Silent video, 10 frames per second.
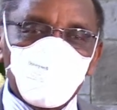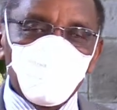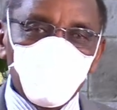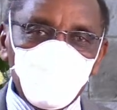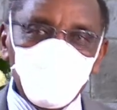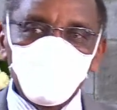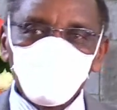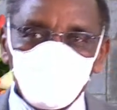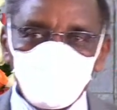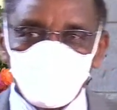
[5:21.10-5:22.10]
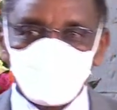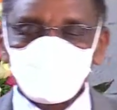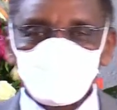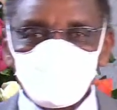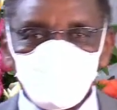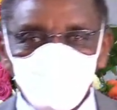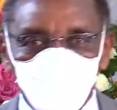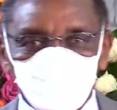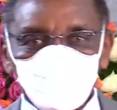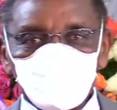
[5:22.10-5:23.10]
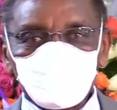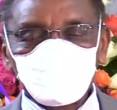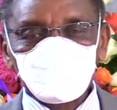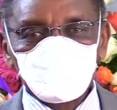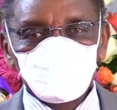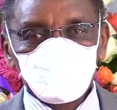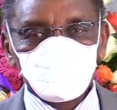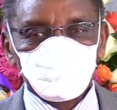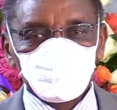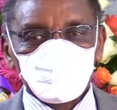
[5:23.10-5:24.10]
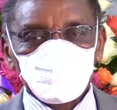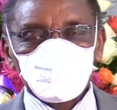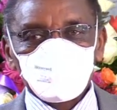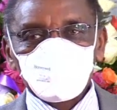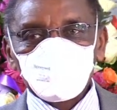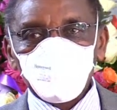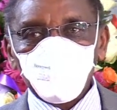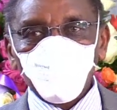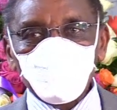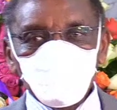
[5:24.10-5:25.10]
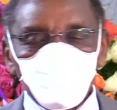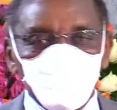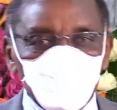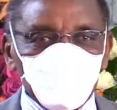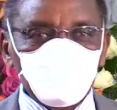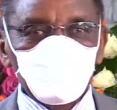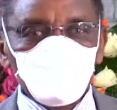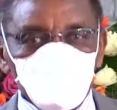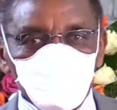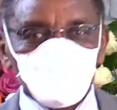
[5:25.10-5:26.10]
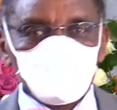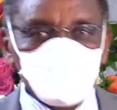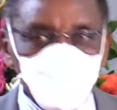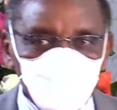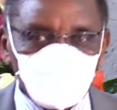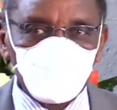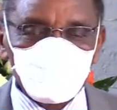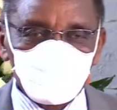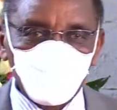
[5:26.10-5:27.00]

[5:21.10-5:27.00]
where before you get infectious, before you show symptoms,